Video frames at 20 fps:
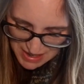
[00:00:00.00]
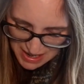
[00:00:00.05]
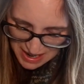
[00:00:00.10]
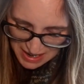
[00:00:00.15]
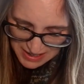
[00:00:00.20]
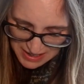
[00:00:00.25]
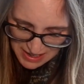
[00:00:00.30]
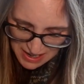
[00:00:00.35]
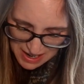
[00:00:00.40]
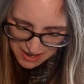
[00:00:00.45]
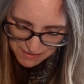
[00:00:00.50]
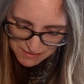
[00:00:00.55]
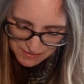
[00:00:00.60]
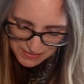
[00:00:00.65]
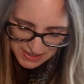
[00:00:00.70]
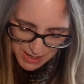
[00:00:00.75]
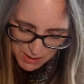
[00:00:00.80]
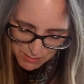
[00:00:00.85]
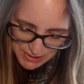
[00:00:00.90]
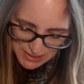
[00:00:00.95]
and I have
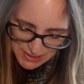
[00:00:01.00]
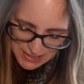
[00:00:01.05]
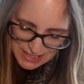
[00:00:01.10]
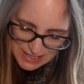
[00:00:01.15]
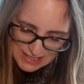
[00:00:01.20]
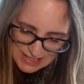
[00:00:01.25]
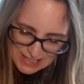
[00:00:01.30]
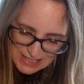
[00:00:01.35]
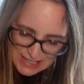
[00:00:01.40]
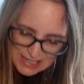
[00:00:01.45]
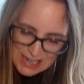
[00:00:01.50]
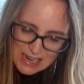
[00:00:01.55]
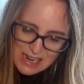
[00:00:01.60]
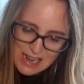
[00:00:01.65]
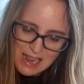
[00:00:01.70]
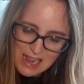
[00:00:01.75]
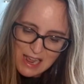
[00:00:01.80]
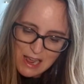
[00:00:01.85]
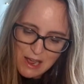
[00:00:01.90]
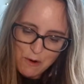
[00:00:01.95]
labeled it
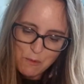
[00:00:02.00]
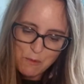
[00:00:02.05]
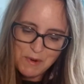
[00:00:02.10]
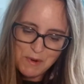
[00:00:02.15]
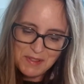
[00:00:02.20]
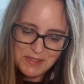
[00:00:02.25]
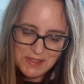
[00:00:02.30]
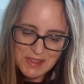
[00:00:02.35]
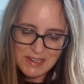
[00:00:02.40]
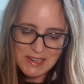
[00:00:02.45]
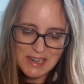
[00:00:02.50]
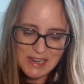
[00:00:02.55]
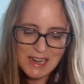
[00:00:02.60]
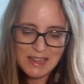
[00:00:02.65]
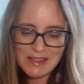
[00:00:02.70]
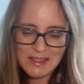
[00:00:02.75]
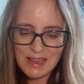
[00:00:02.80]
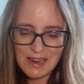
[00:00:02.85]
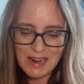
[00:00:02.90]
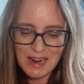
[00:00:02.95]
with the
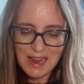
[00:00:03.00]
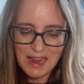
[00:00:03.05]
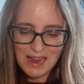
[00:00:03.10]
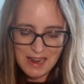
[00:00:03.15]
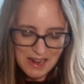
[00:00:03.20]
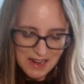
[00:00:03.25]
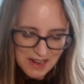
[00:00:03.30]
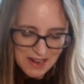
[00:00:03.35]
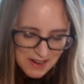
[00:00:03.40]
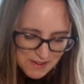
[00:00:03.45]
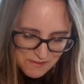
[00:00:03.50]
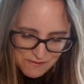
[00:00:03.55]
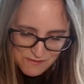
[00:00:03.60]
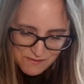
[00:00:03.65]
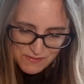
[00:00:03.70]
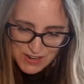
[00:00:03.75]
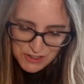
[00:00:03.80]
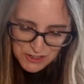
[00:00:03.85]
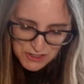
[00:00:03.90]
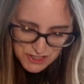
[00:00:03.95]
date that I
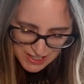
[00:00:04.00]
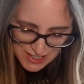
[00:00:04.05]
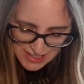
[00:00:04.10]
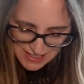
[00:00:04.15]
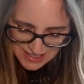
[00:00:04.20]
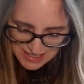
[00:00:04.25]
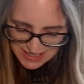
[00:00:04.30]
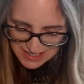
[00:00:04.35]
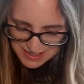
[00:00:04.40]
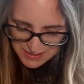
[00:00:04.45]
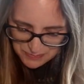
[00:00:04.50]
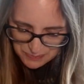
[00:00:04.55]
finished it,